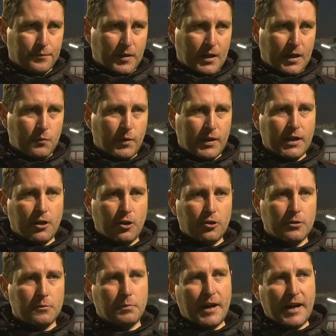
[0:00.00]
and we allow
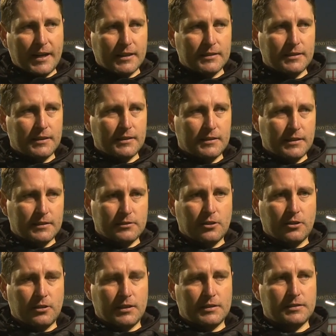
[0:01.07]
them back in there to a
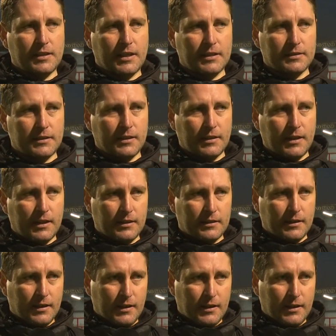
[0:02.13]
certain extent, and